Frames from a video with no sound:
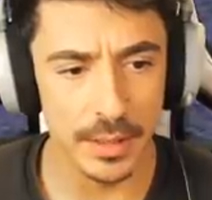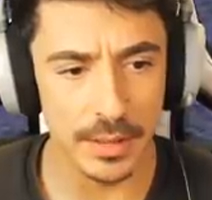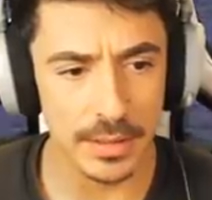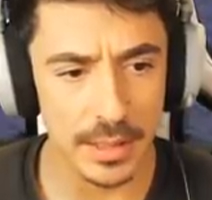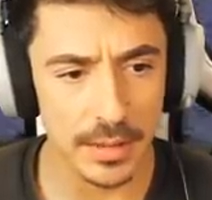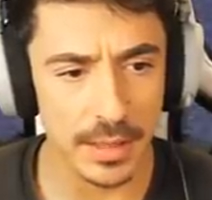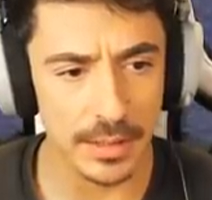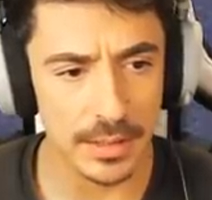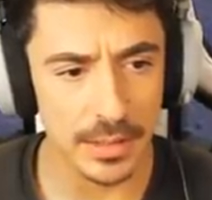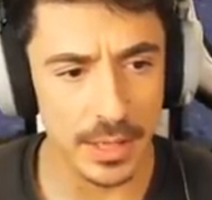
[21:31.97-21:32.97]
Let's get
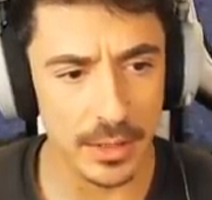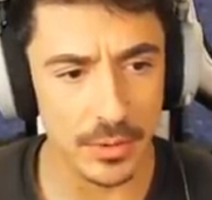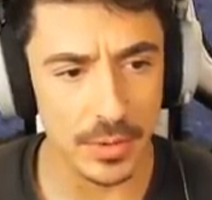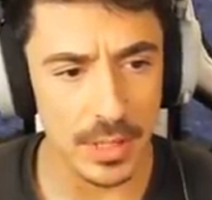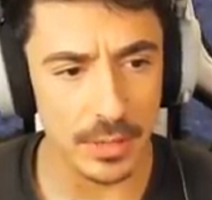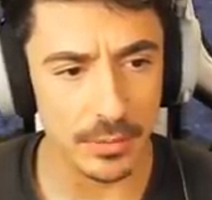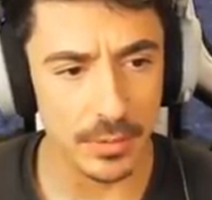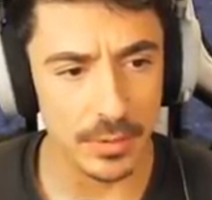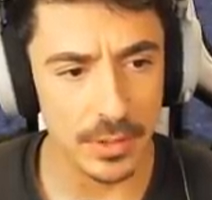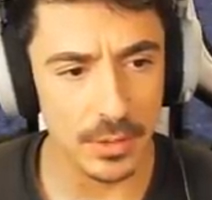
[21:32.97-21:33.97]
that circle down.
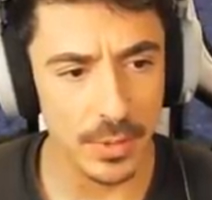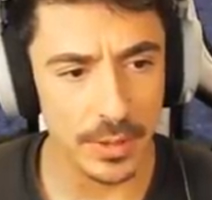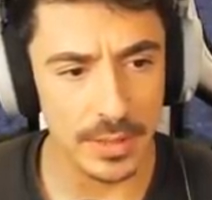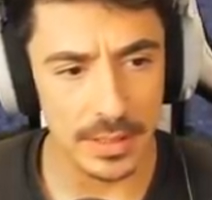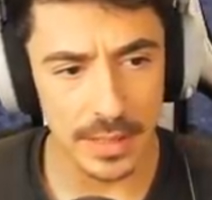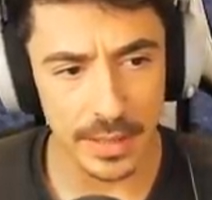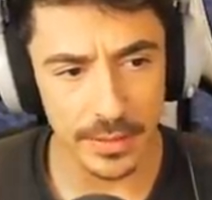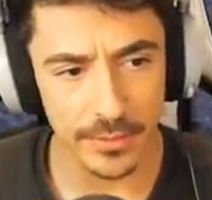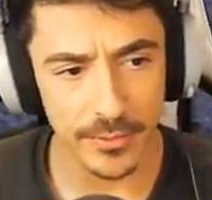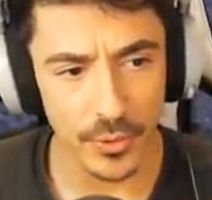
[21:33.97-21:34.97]
I don't know why I did that
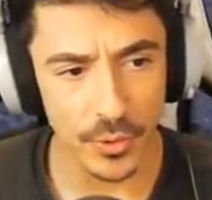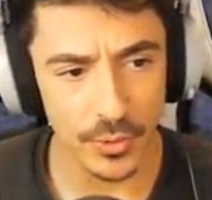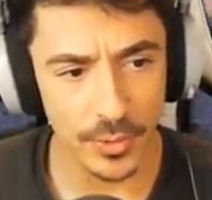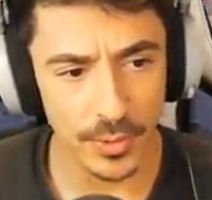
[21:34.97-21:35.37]
for.